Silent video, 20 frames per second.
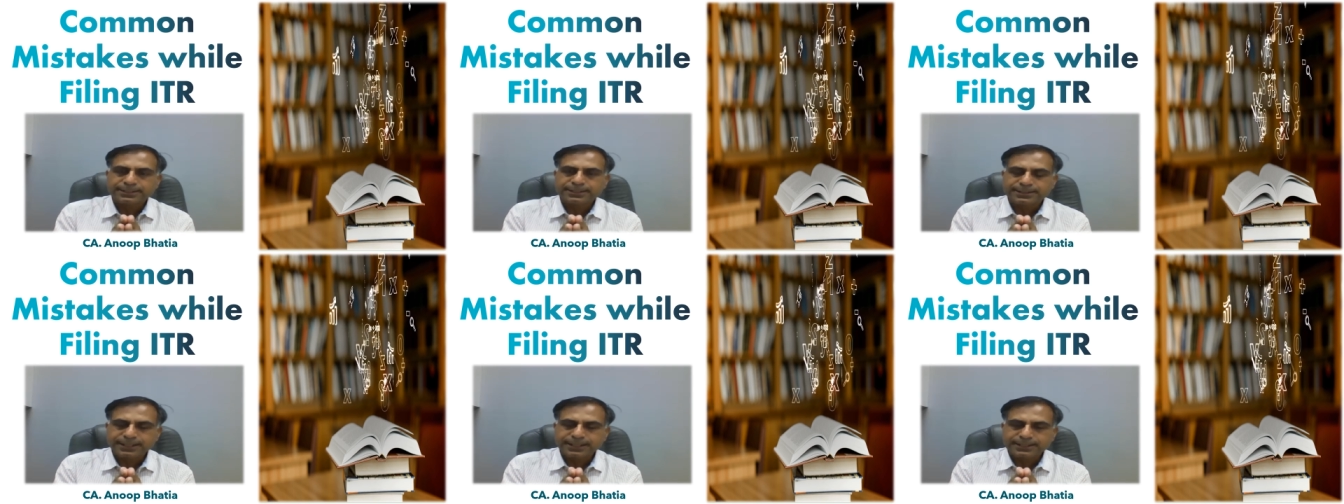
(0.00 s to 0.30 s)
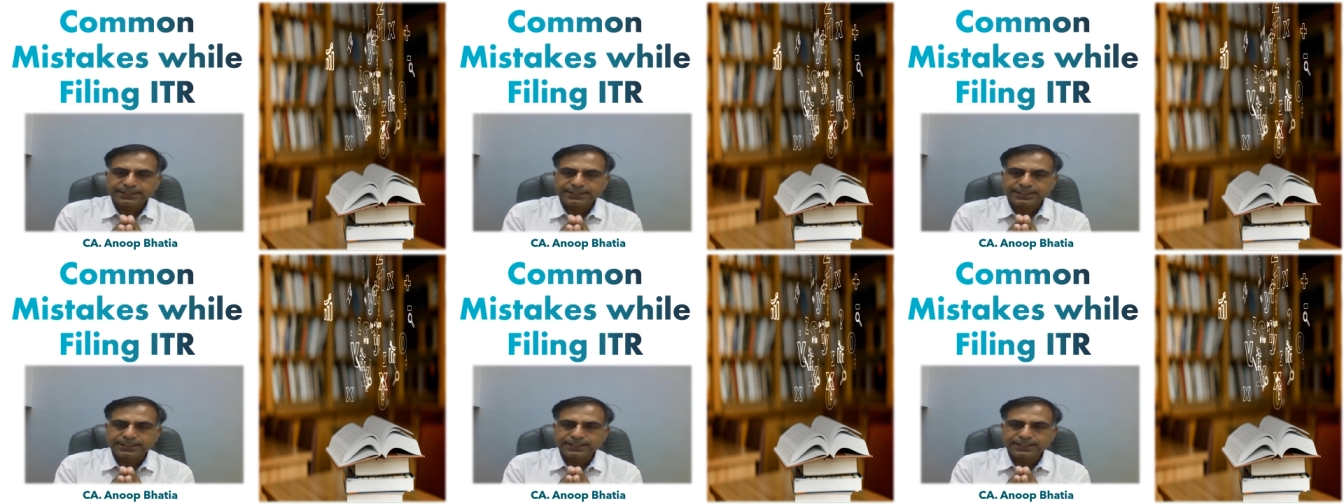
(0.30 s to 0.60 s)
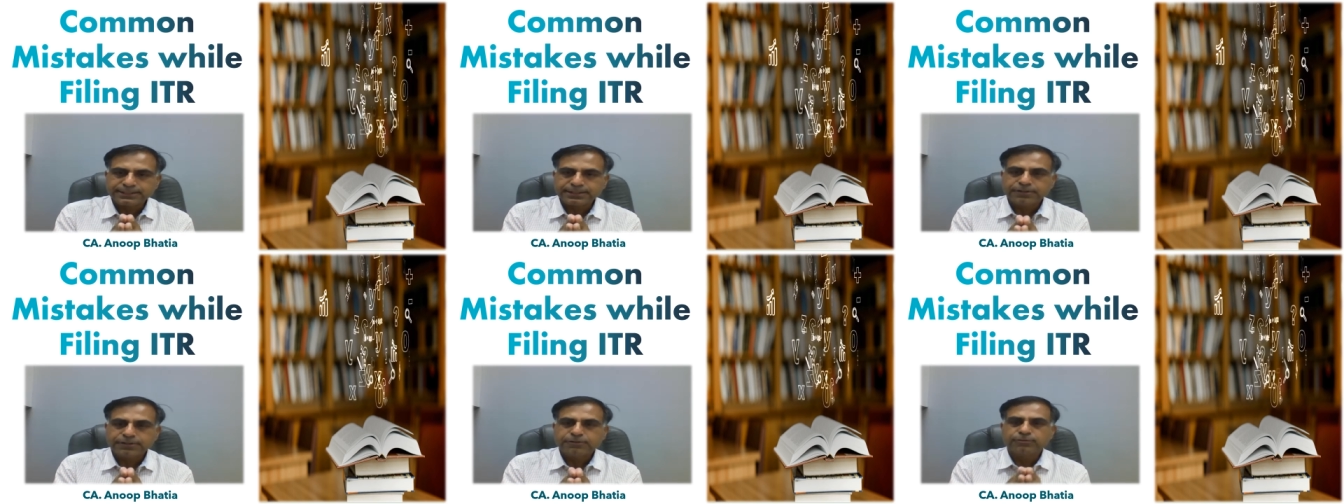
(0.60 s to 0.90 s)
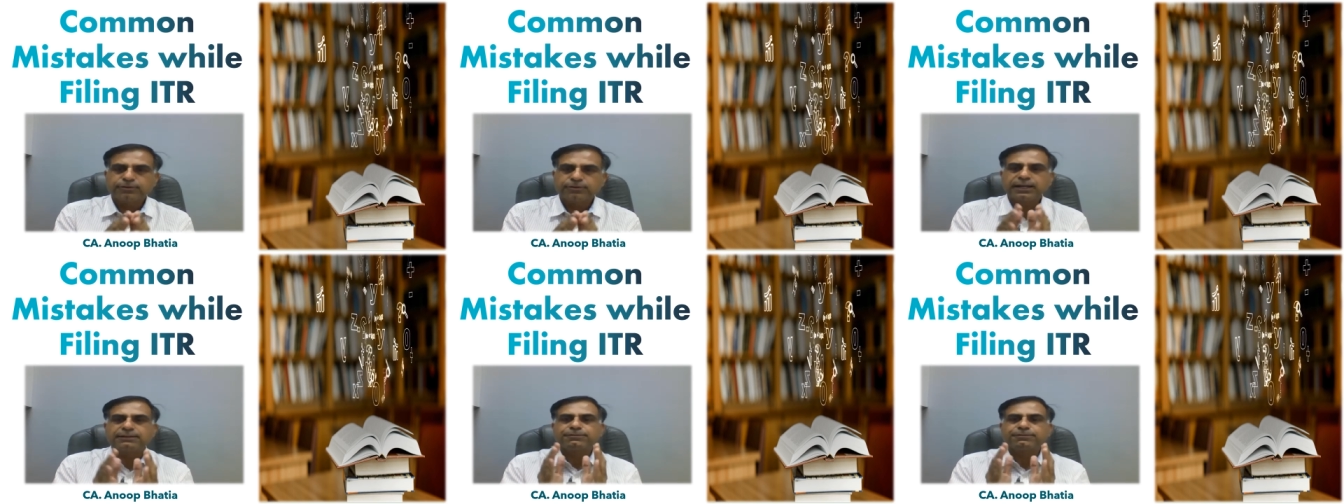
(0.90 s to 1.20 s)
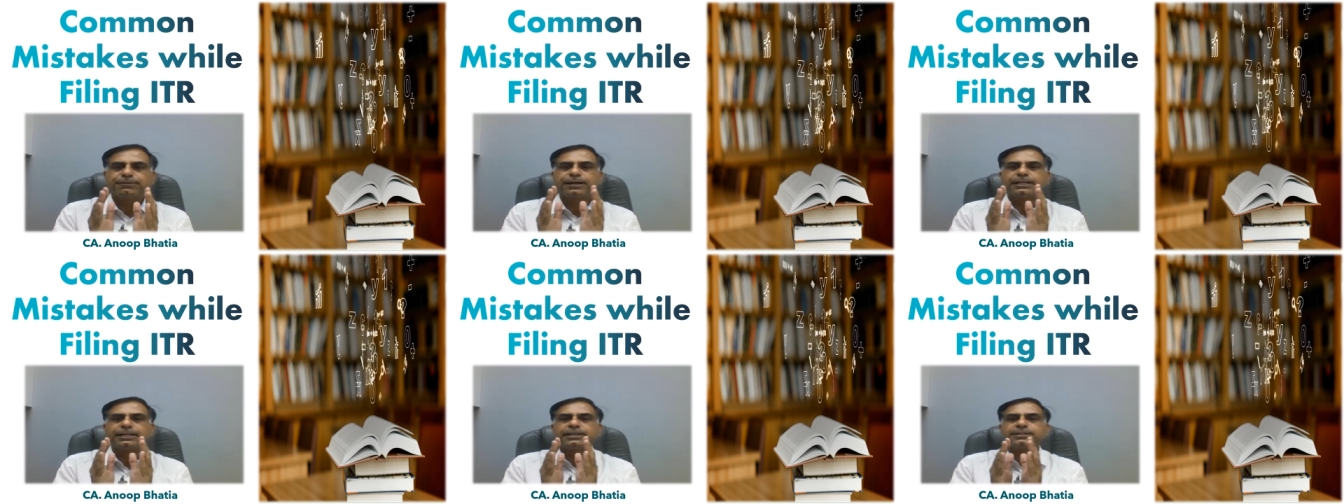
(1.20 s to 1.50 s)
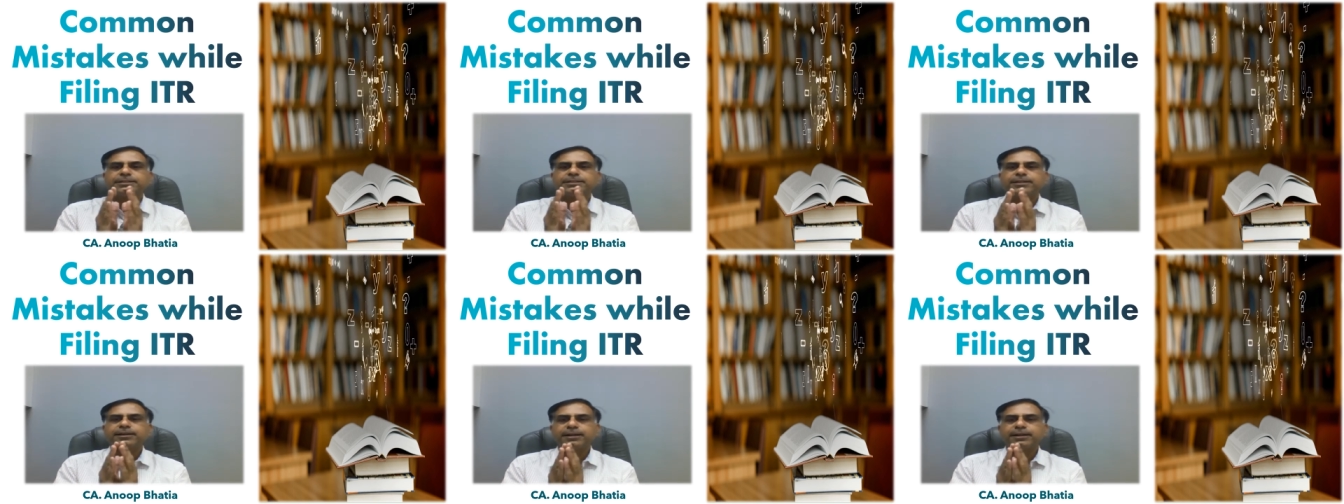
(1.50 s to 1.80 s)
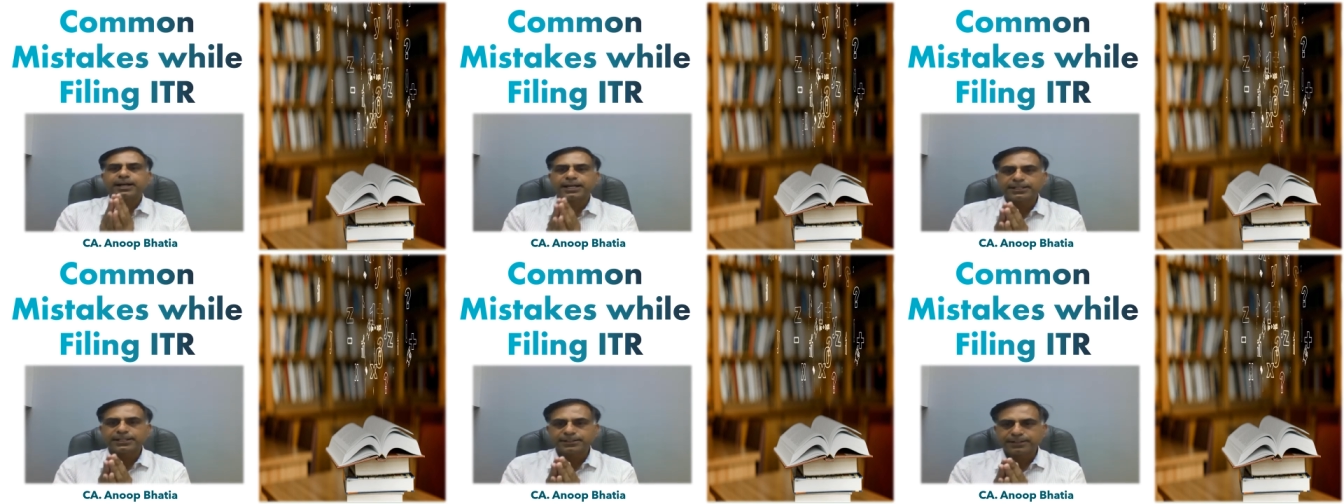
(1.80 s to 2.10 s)
assessees while filing their
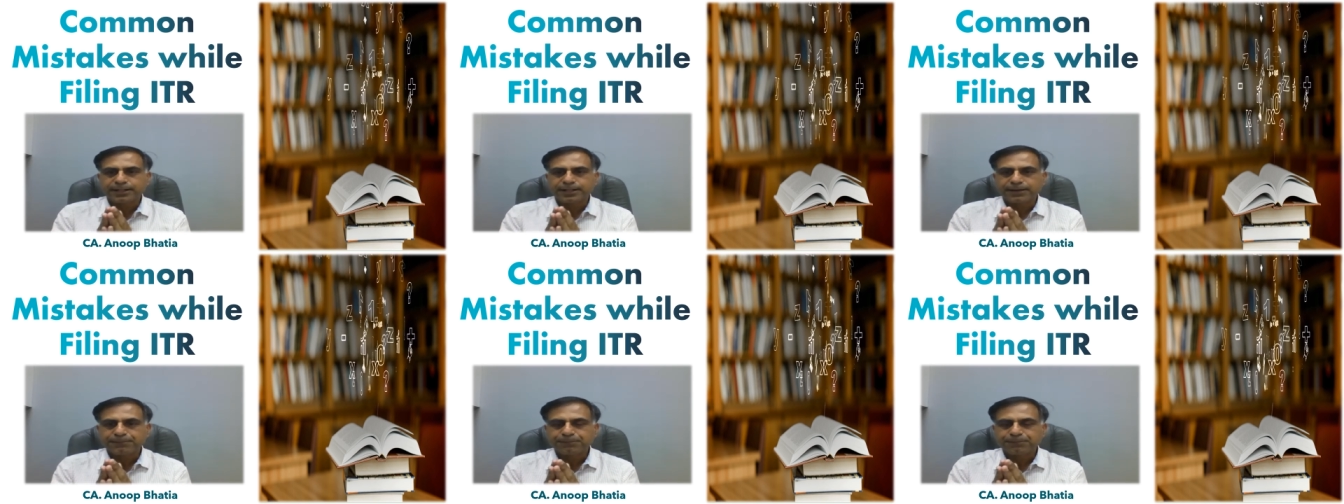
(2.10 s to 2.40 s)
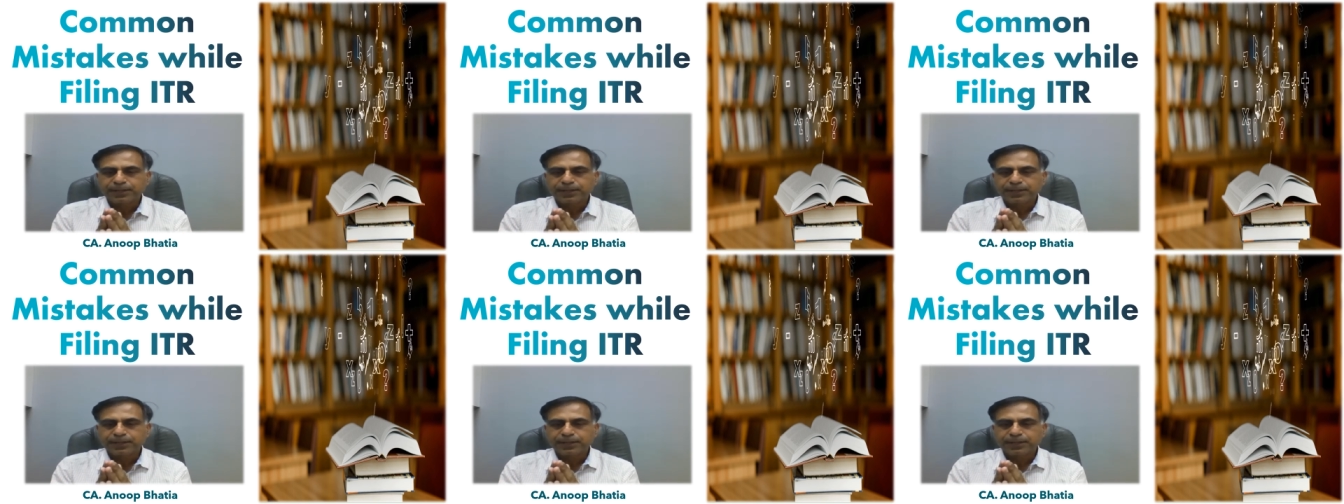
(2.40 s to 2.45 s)
ITR.